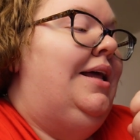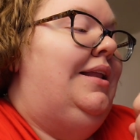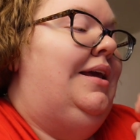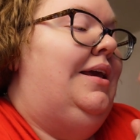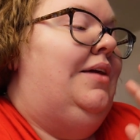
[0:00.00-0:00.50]

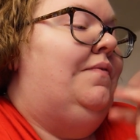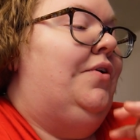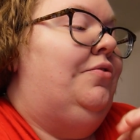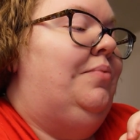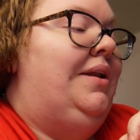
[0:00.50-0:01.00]
The
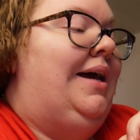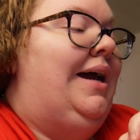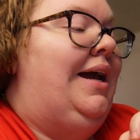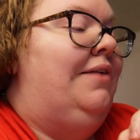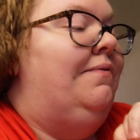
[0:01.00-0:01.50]
first one that
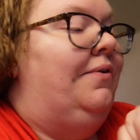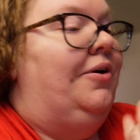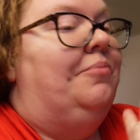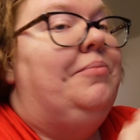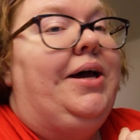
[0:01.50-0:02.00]
I had
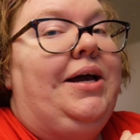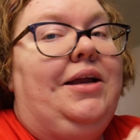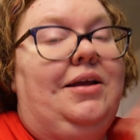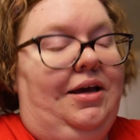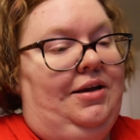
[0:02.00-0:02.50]
for
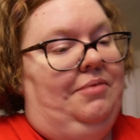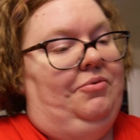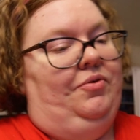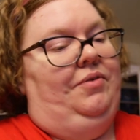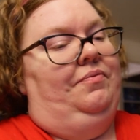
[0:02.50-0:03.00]
mine, and I'm
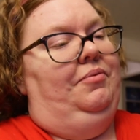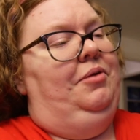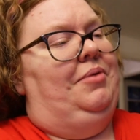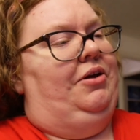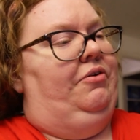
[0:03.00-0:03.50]
going, what
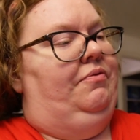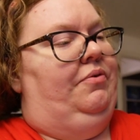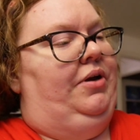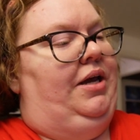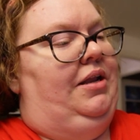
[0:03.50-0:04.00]
am I going
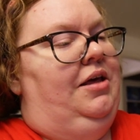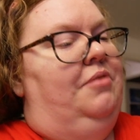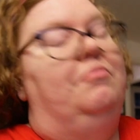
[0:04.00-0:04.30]
for again?